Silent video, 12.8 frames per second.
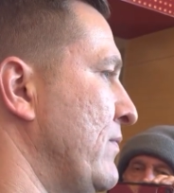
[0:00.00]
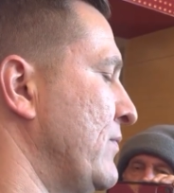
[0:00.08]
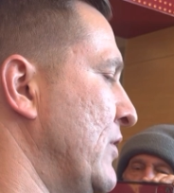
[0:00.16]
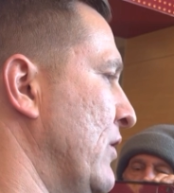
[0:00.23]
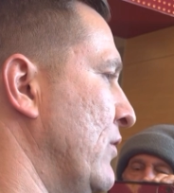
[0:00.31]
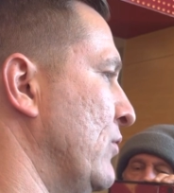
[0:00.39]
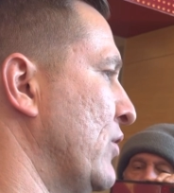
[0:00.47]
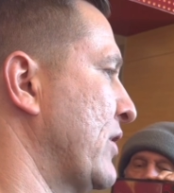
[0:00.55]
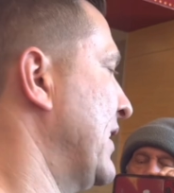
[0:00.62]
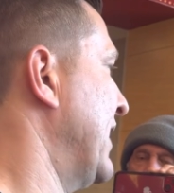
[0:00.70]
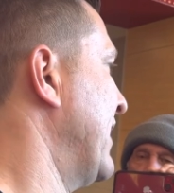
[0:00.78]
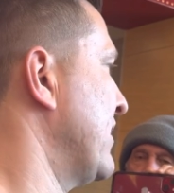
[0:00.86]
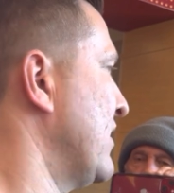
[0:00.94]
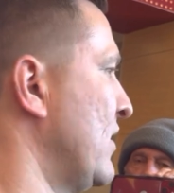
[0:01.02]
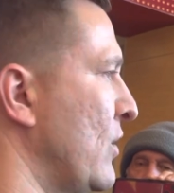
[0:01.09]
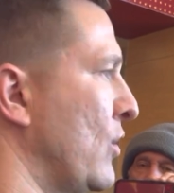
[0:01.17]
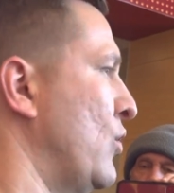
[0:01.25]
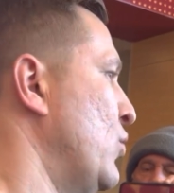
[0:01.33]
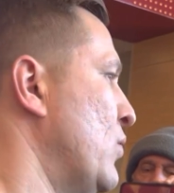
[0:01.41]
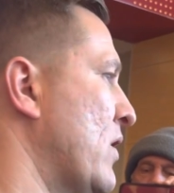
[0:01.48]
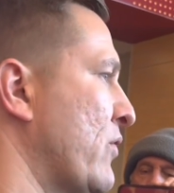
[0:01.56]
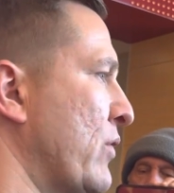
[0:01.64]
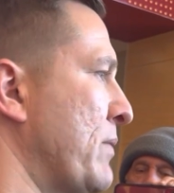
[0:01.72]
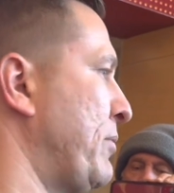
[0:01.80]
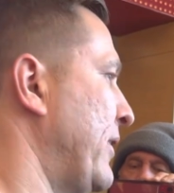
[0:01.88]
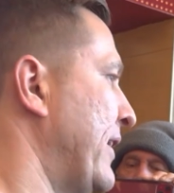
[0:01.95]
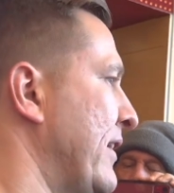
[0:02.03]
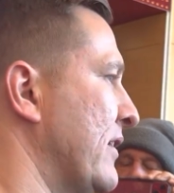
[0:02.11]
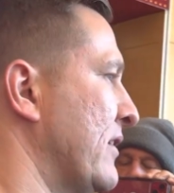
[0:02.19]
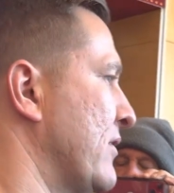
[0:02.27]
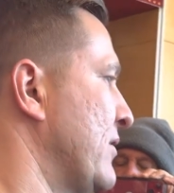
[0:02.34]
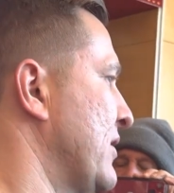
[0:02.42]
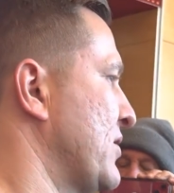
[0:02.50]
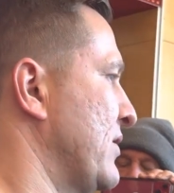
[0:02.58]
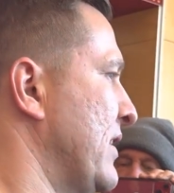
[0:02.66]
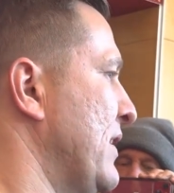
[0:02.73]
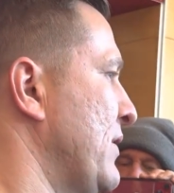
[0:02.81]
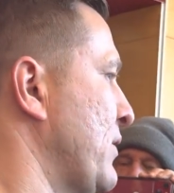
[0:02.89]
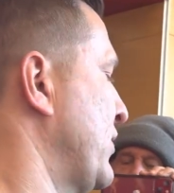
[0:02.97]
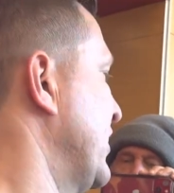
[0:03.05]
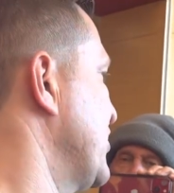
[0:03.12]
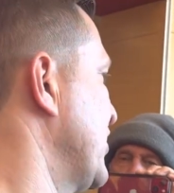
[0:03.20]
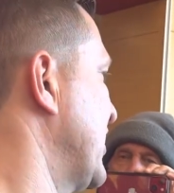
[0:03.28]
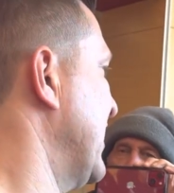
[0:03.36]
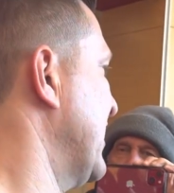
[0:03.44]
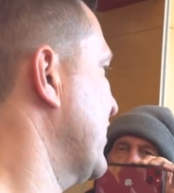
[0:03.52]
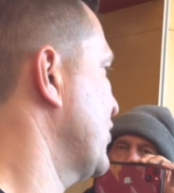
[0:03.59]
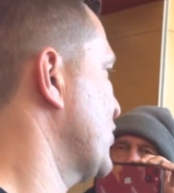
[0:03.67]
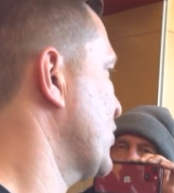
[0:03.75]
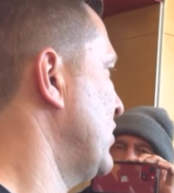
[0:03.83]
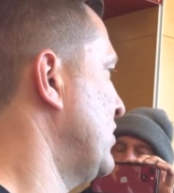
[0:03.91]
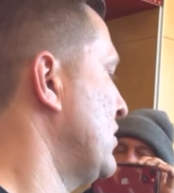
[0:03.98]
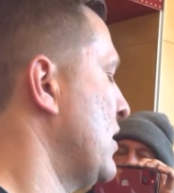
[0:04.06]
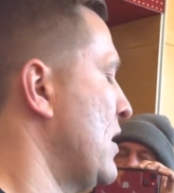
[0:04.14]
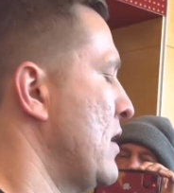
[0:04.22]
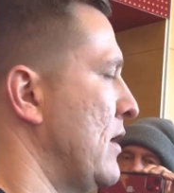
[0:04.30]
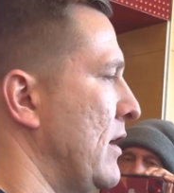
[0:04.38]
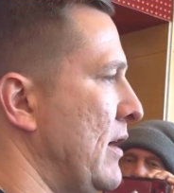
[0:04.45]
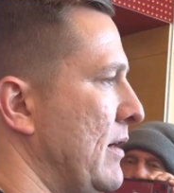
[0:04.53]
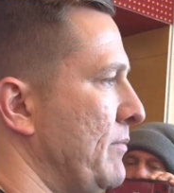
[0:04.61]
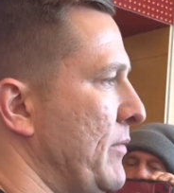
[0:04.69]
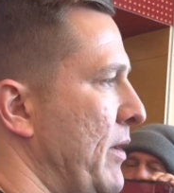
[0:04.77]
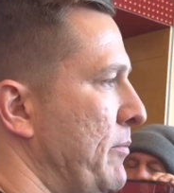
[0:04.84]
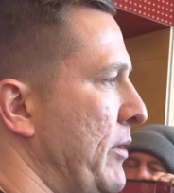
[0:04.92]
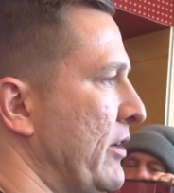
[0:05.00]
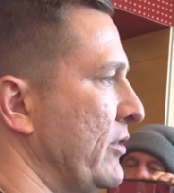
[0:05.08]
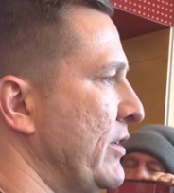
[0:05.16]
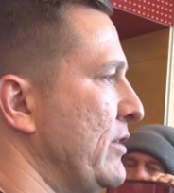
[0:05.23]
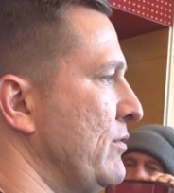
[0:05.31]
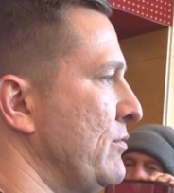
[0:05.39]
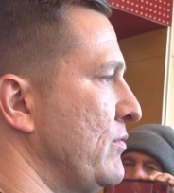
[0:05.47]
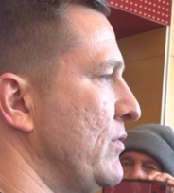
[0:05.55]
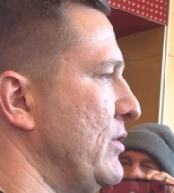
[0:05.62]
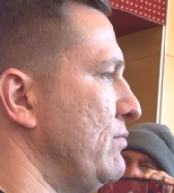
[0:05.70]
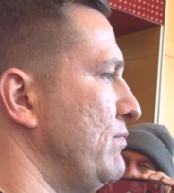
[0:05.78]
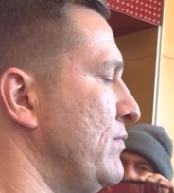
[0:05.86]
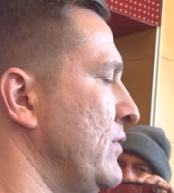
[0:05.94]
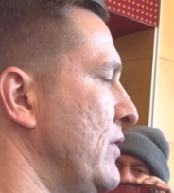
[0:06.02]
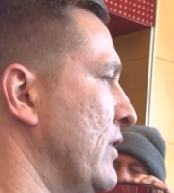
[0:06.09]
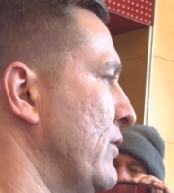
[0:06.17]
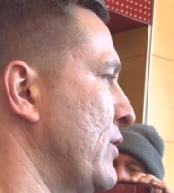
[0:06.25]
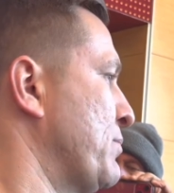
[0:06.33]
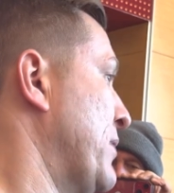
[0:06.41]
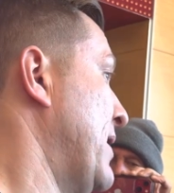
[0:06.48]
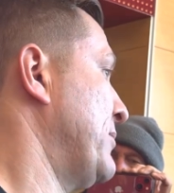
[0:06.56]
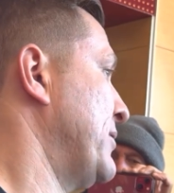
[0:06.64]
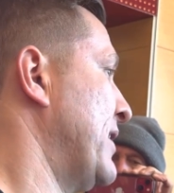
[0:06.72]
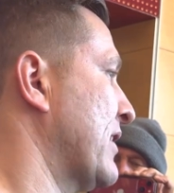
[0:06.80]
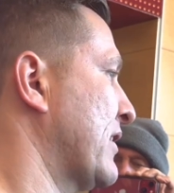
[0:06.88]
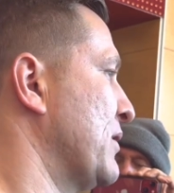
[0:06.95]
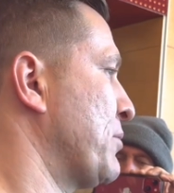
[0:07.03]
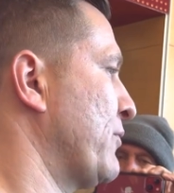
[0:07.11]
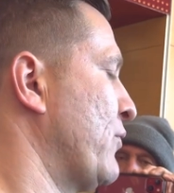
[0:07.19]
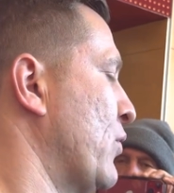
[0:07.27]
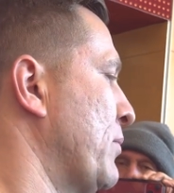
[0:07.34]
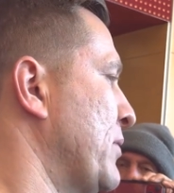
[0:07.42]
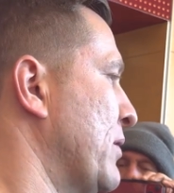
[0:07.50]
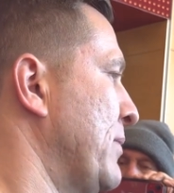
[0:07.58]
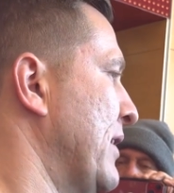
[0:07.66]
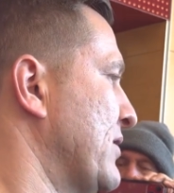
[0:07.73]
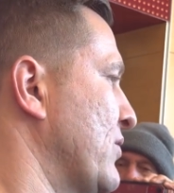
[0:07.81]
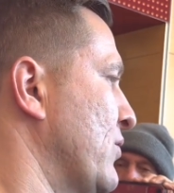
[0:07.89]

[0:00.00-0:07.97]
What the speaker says: you know, looking at who are we playing or this or that, the things you can't control, that mentally you know, you're probably not going to perform your best.